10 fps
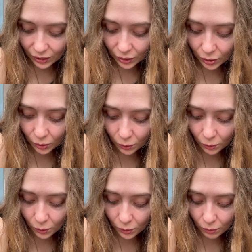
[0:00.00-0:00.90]

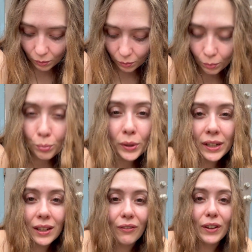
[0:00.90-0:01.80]
to
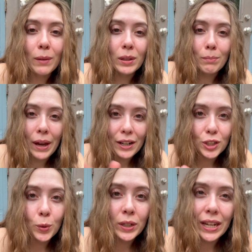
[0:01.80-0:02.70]
bring the family back
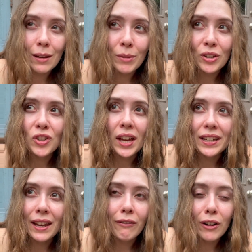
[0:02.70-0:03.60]
to an image that
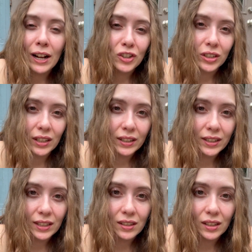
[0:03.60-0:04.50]
never actually
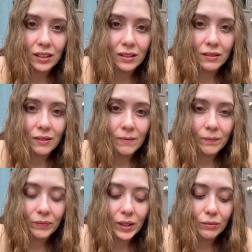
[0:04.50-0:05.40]
existed,
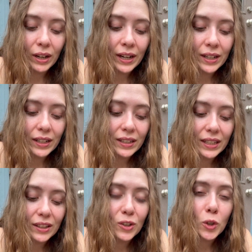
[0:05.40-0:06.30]
right? It's
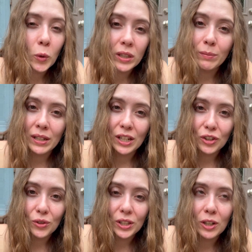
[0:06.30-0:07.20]
like there's always been
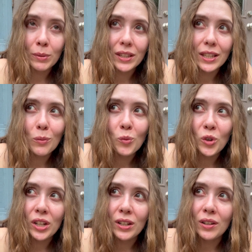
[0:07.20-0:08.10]
issues here, but
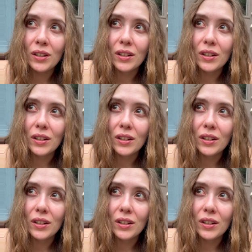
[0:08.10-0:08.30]
someone